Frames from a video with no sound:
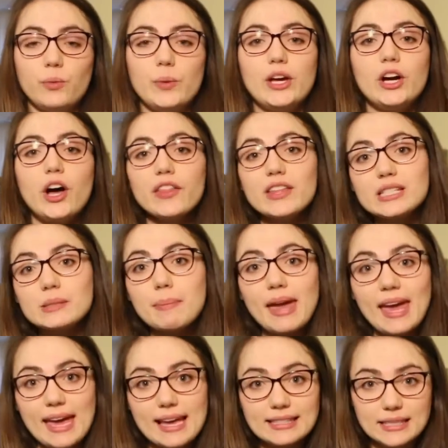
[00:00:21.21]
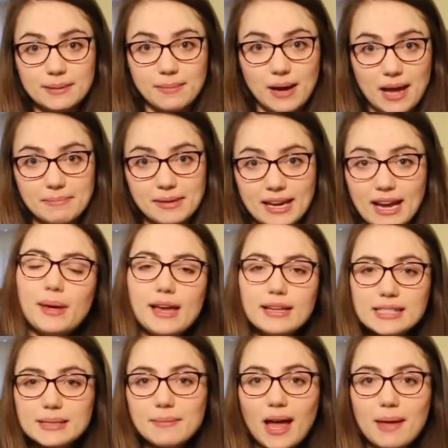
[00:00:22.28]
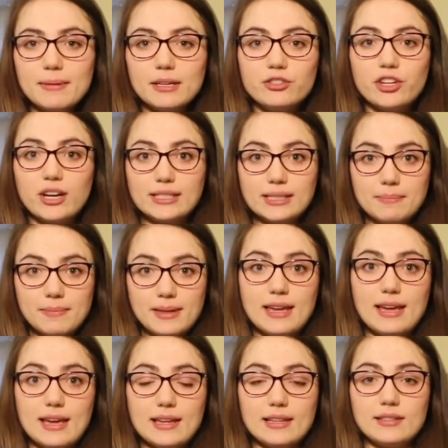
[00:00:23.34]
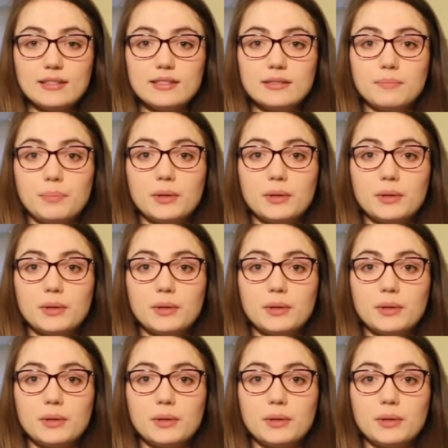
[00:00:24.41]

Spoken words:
We call this pantomiming. Pantomiming just means